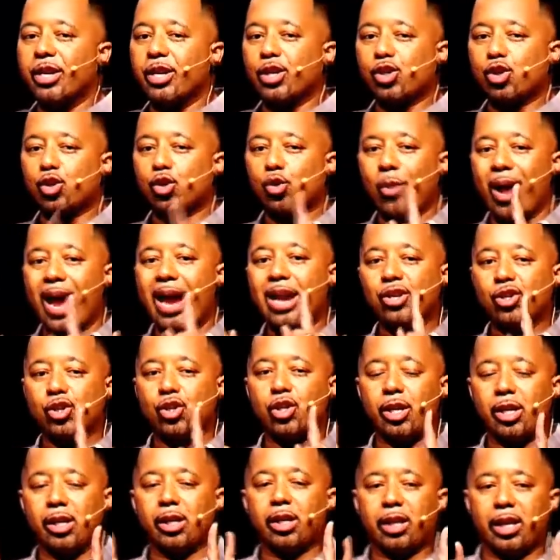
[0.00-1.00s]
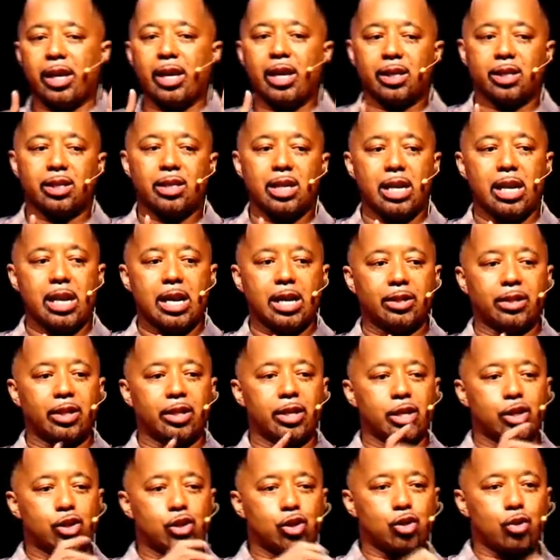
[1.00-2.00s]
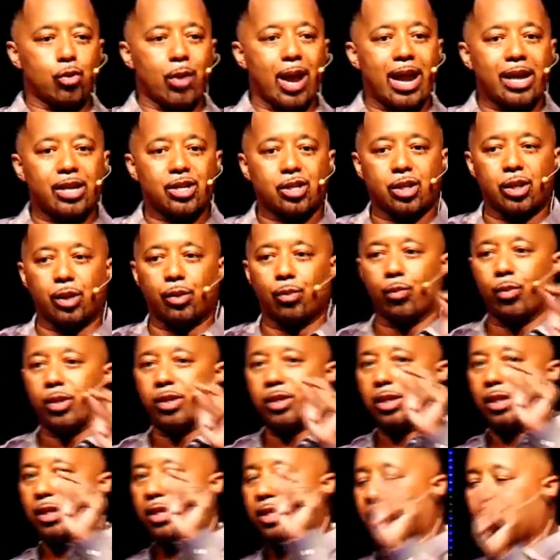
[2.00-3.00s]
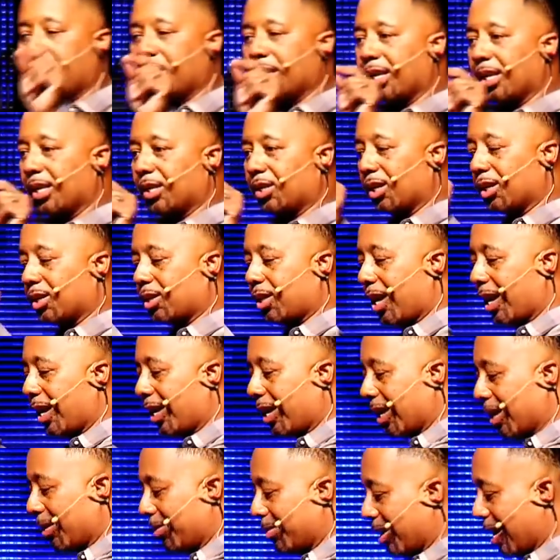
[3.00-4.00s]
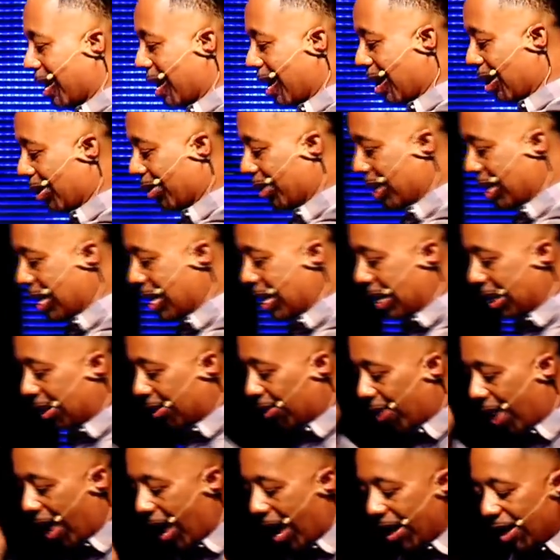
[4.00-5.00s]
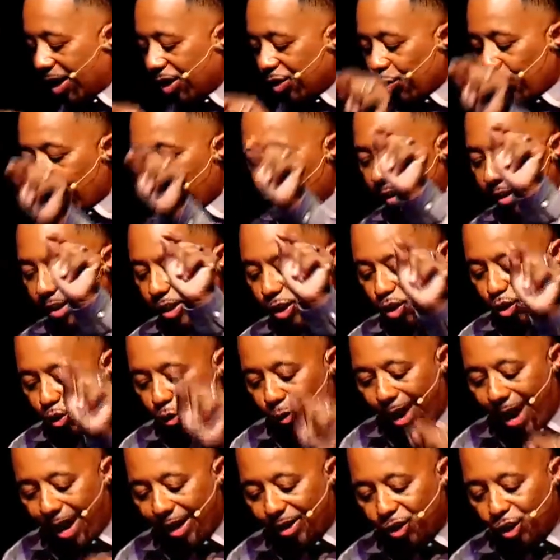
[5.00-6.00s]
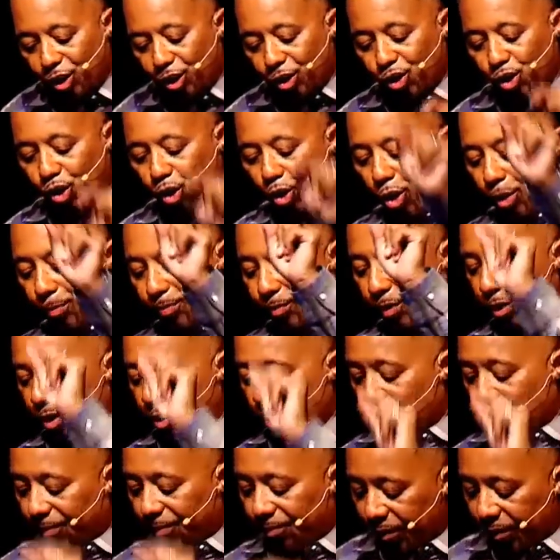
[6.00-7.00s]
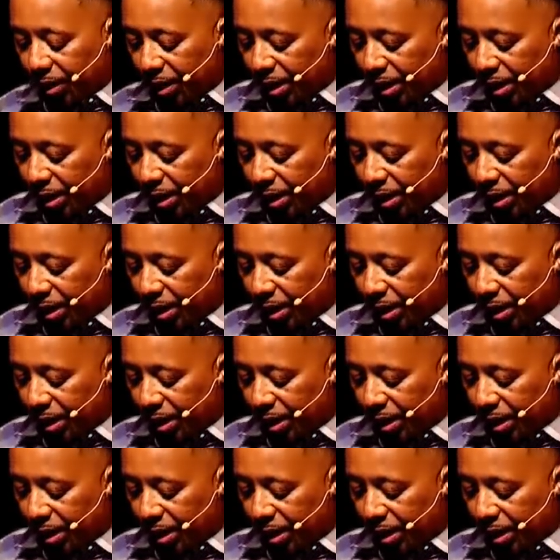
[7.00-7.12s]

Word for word: distraction kicked in, the distraction was intended to take him down. That is what distractions show up to do.